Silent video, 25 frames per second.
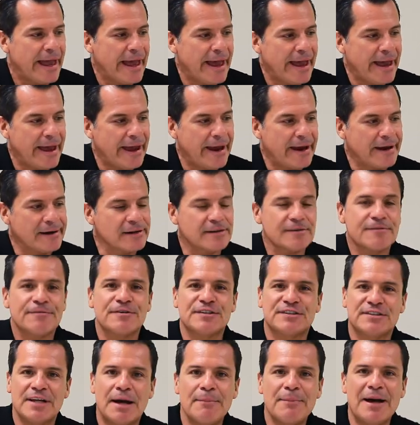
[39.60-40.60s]
And
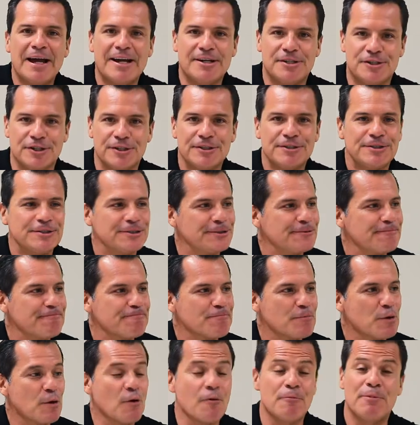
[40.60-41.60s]
for some agents
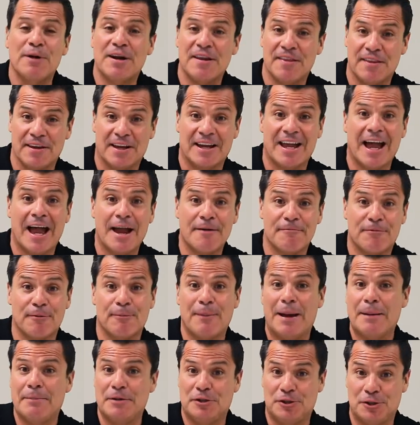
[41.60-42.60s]
who've been in the game for
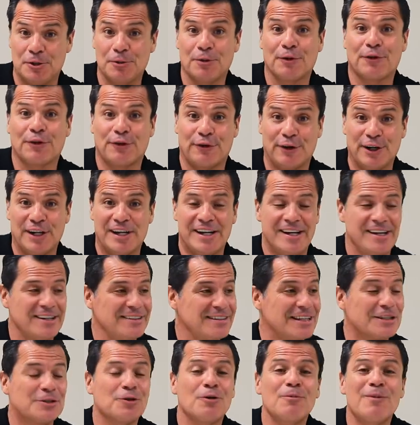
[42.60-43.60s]
maybe two or three years,
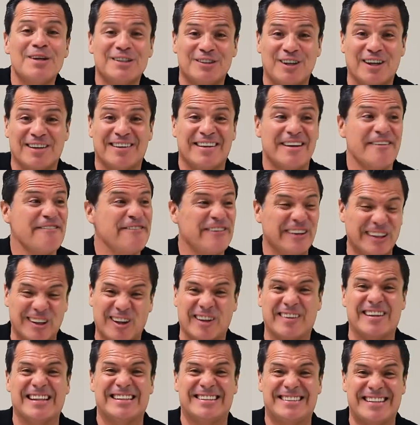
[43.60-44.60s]
it's almost like they're feeling
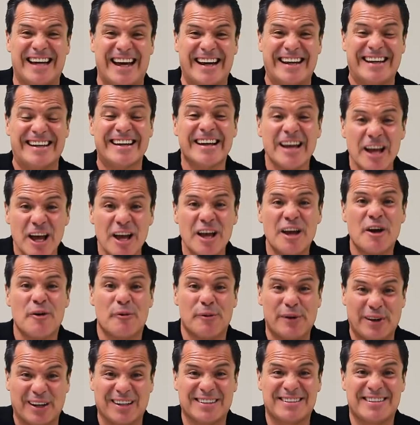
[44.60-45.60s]
like they're starting
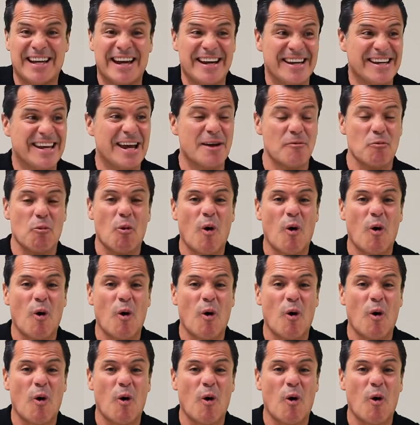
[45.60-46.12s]
real estate again.